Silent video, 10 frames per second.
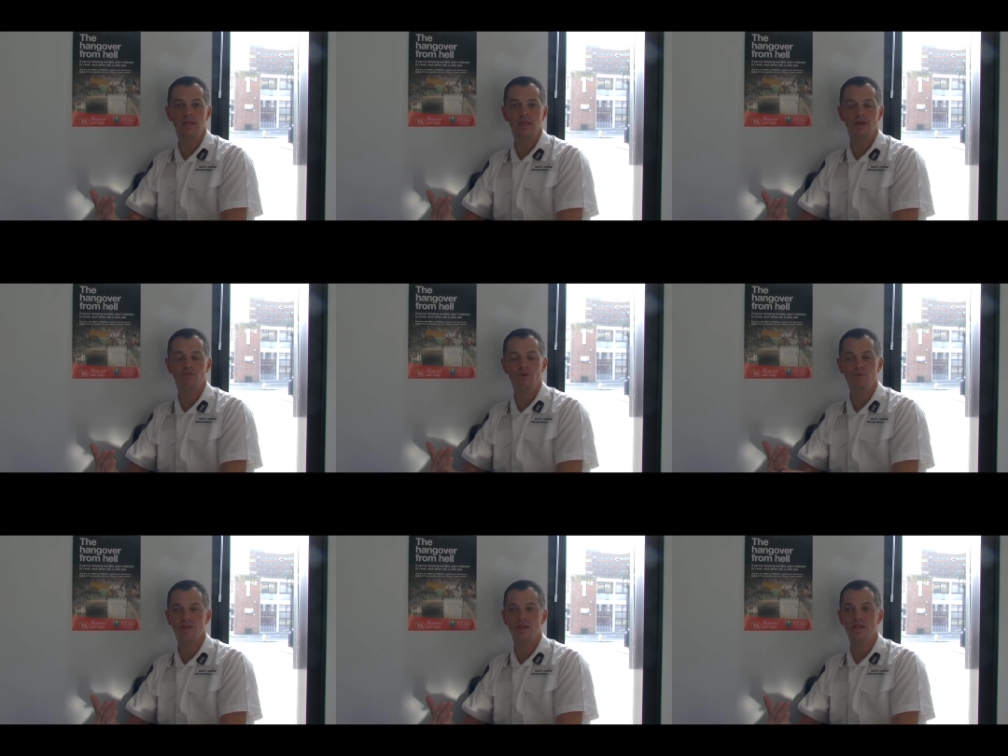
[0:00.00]
the
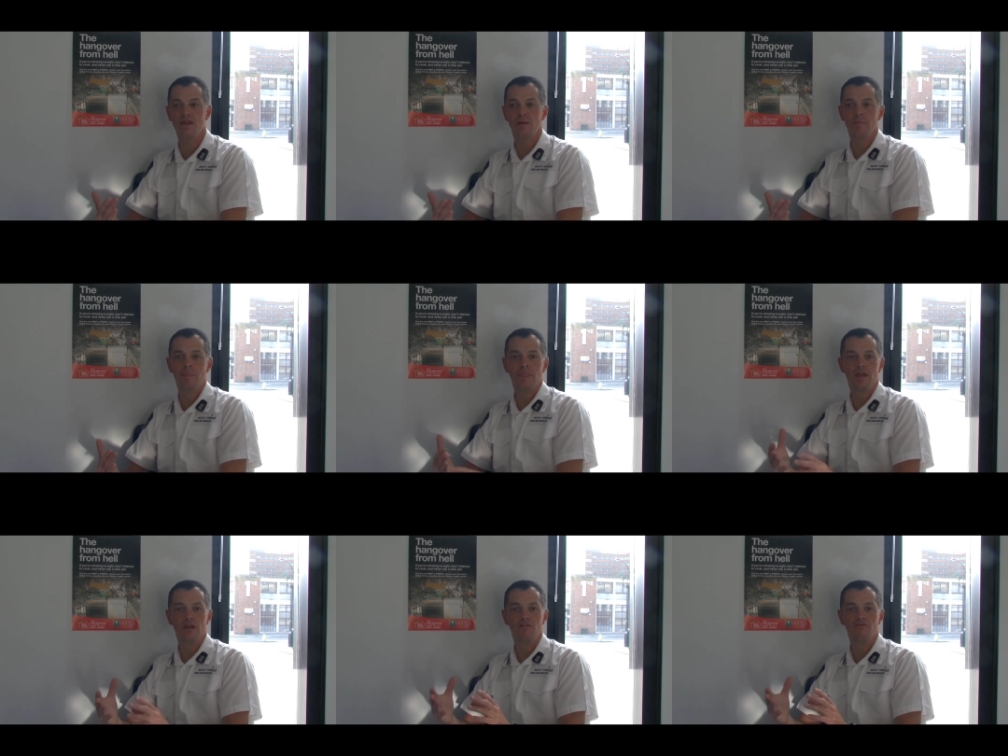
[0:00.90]
routine
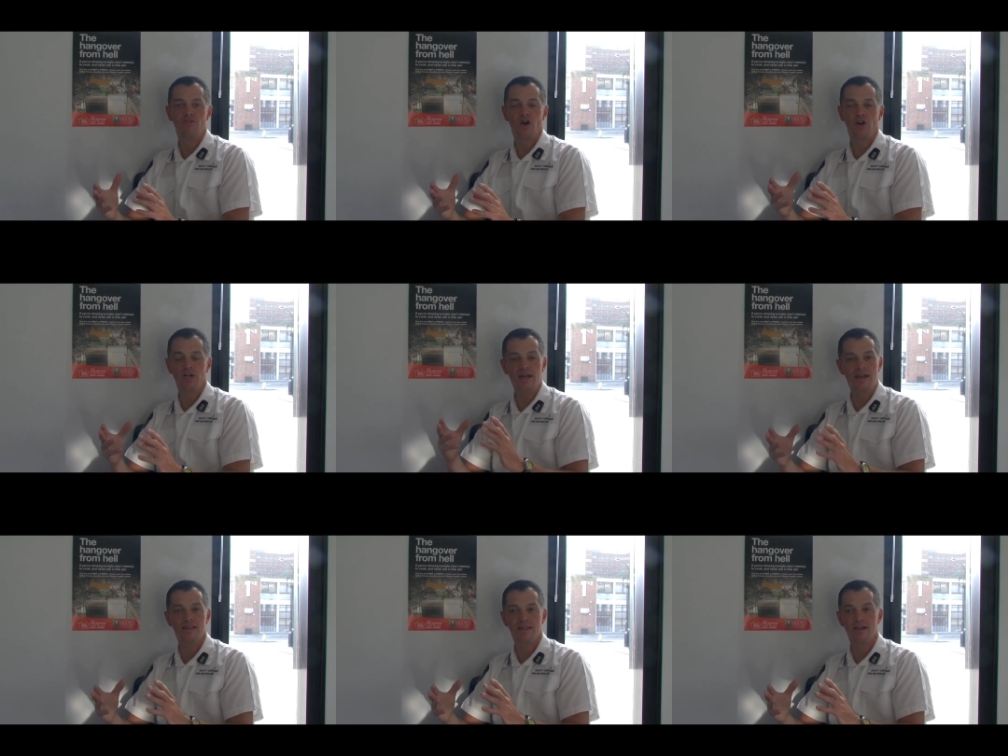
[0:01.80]
of, on a
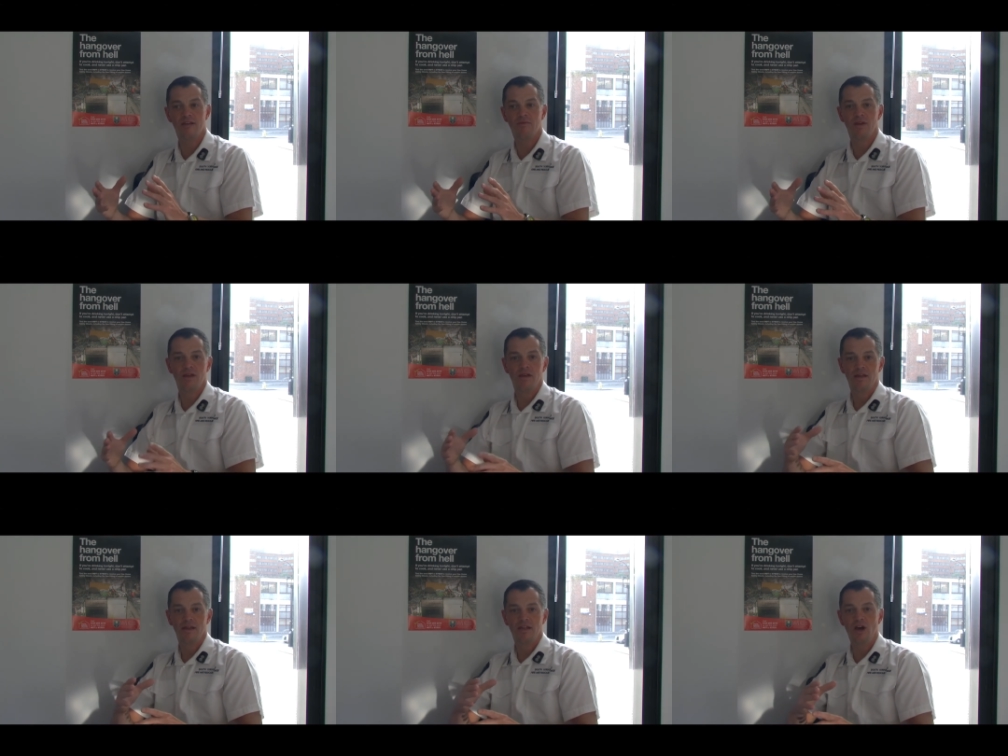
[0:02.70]
night time,
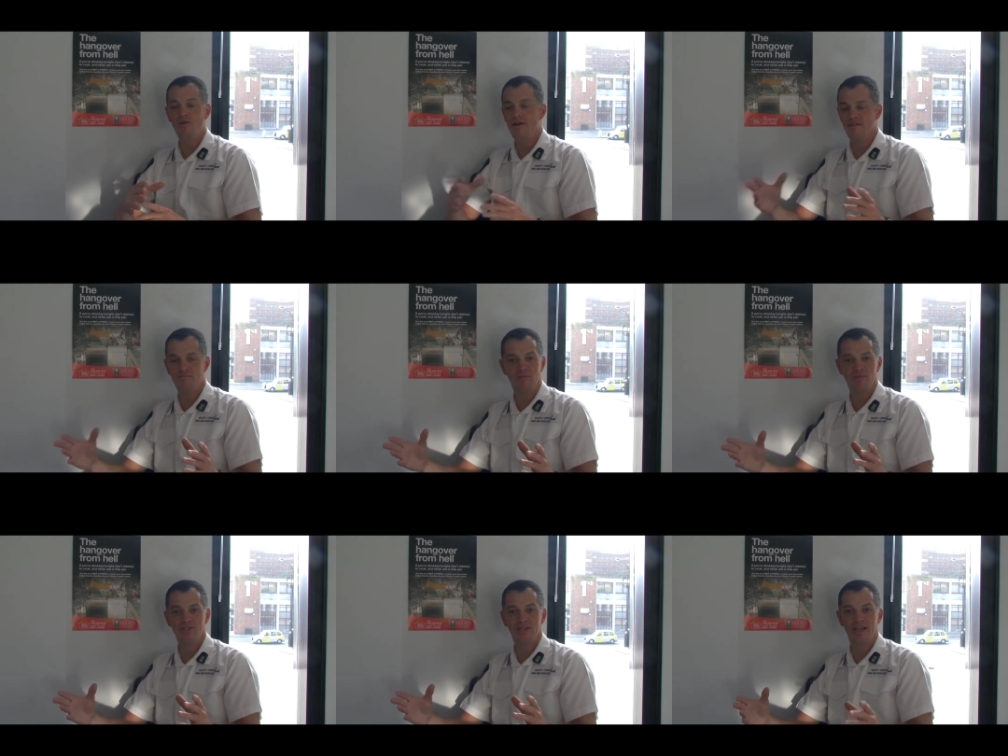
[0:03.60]
go around your
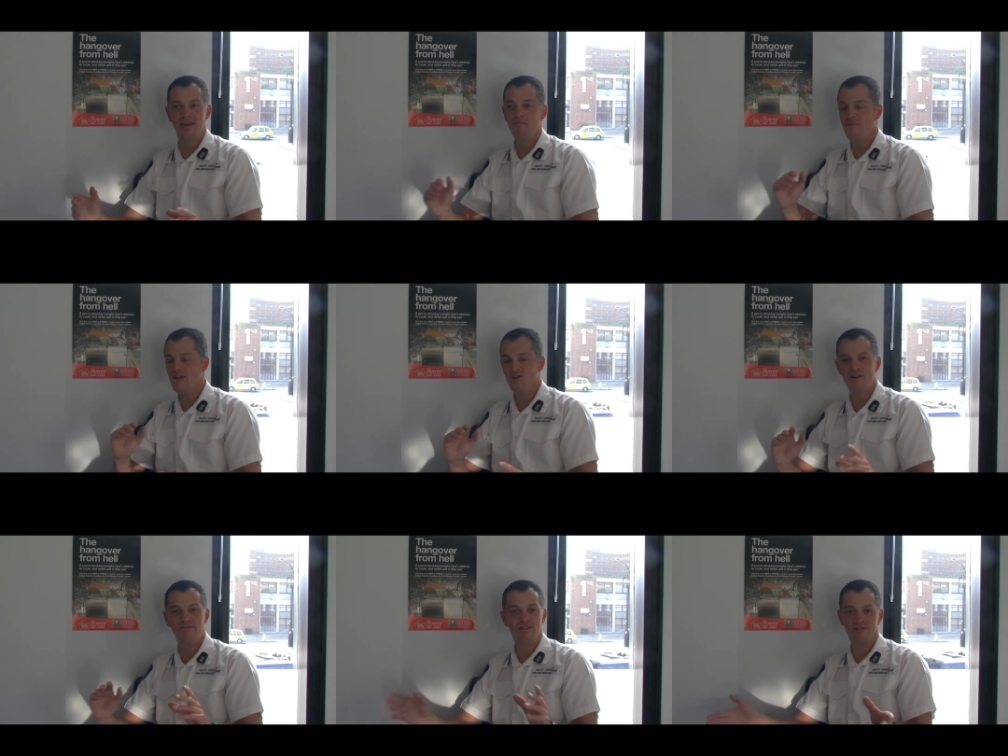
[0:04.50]
property, make
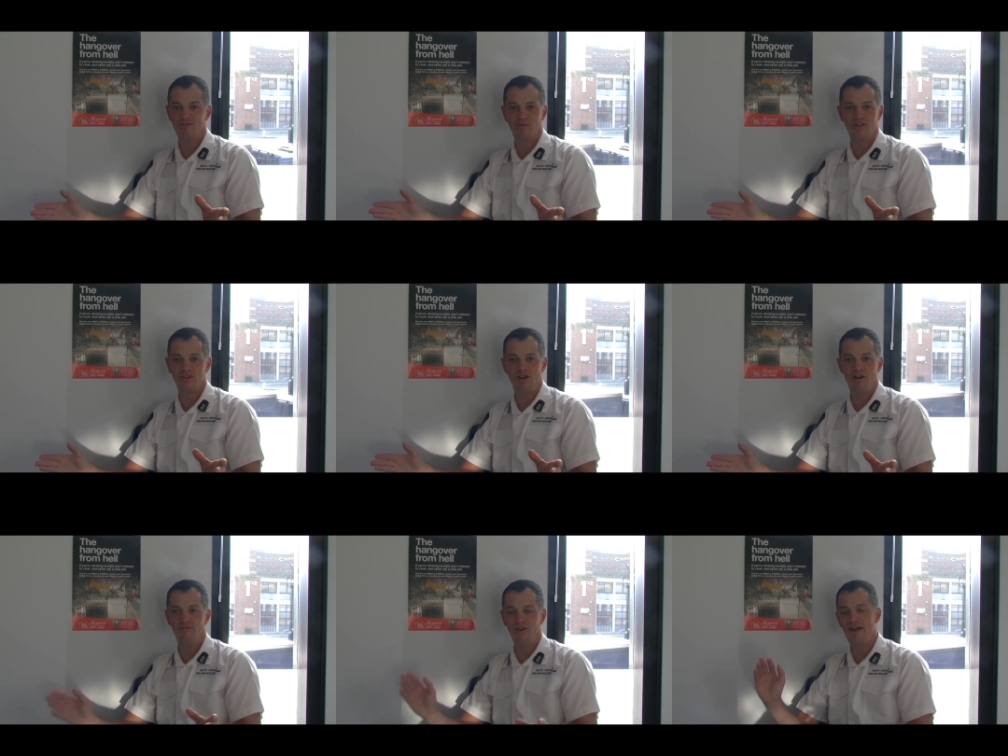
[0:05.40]
sure everything's switched
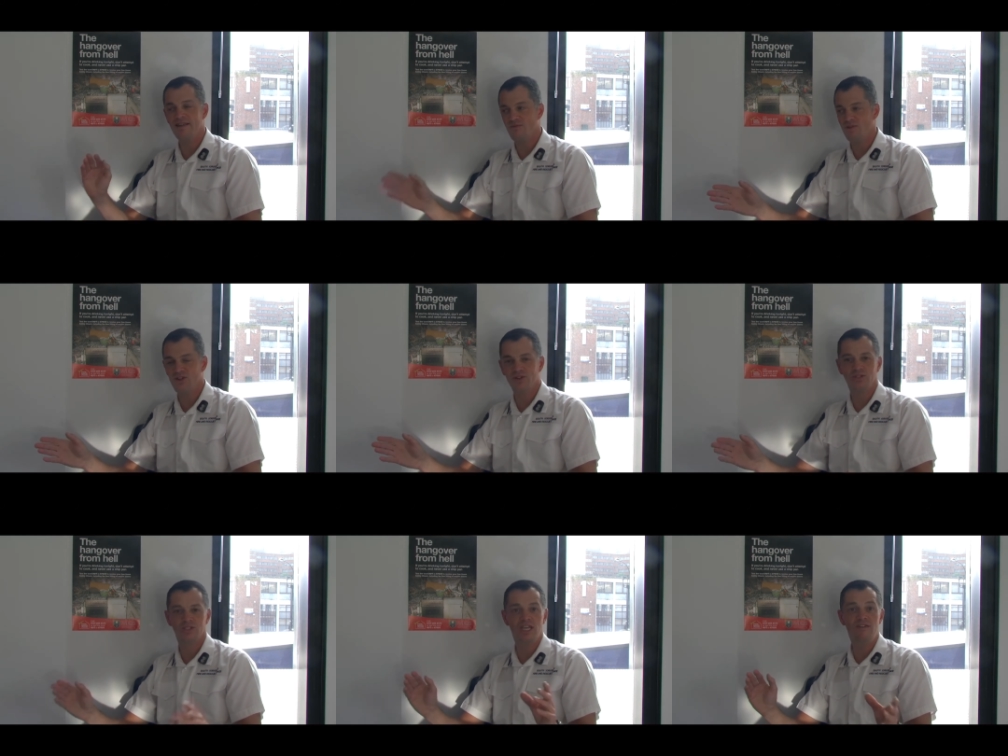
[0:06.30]
off, light
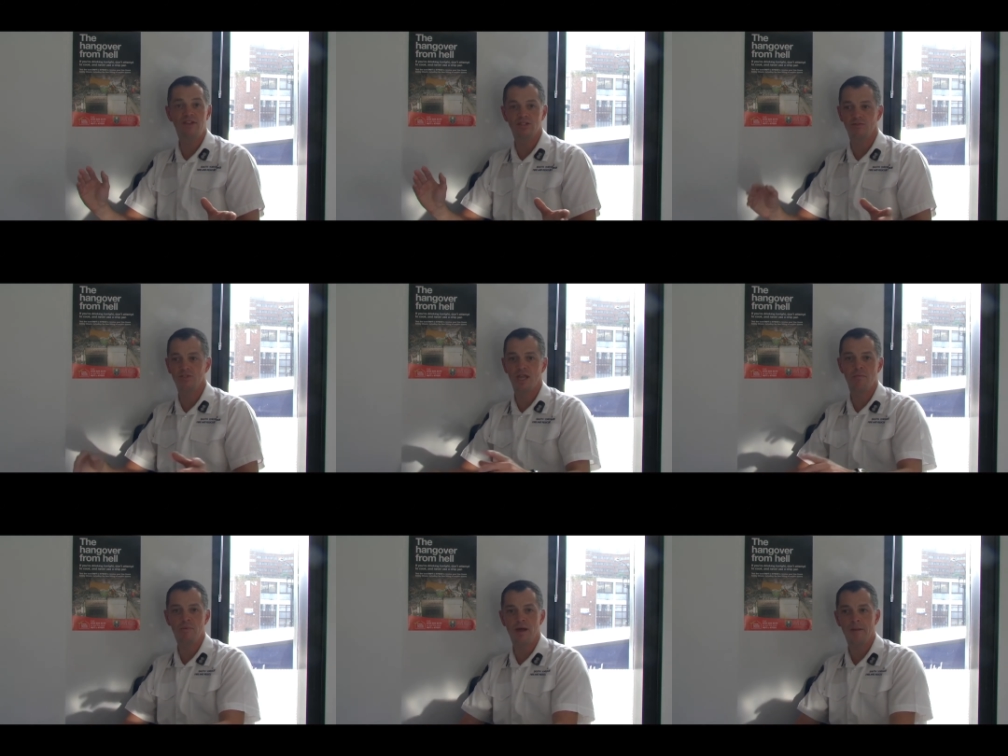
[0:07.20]
switches, T V's off
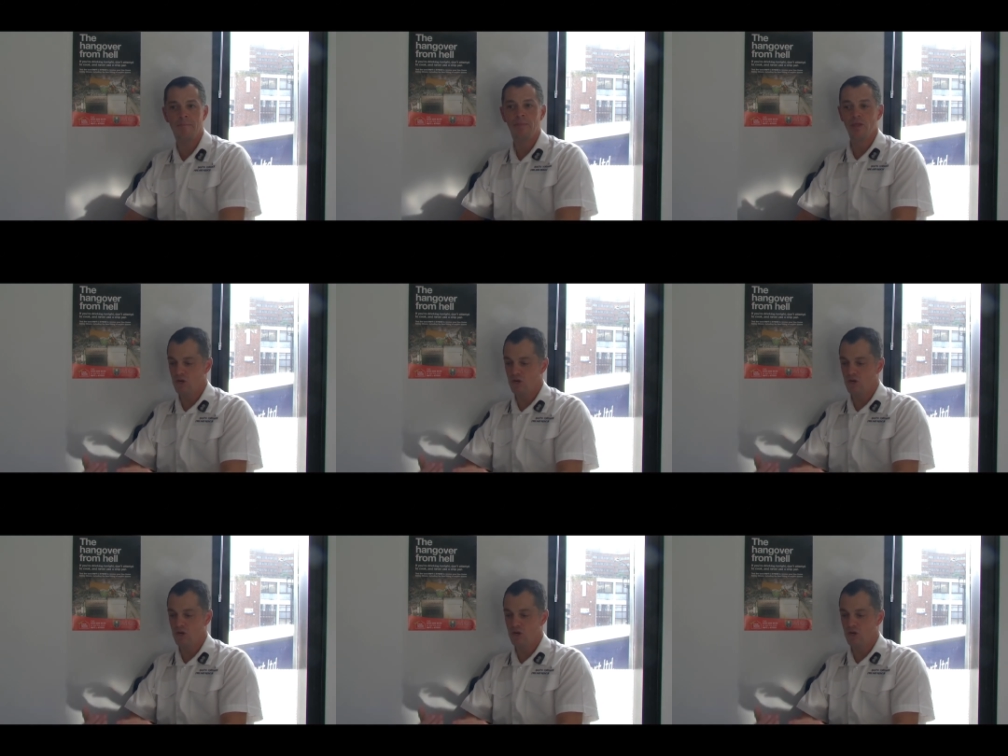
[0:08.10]
standby.